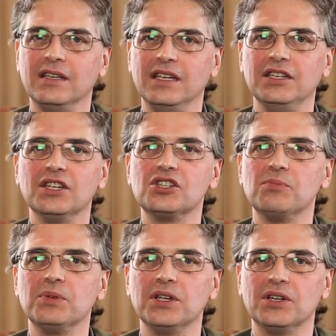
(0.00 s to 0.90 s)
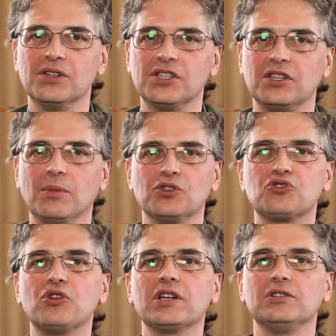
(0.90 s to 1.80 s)
He disappears at the most
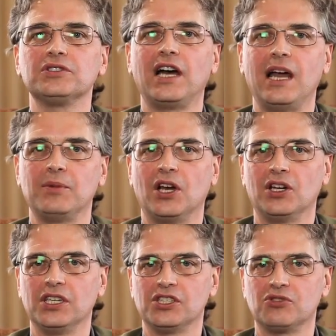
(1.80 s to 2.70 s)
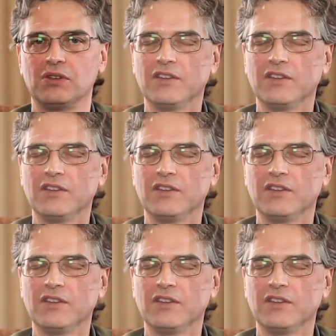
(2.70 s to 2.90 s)
critical time in our history.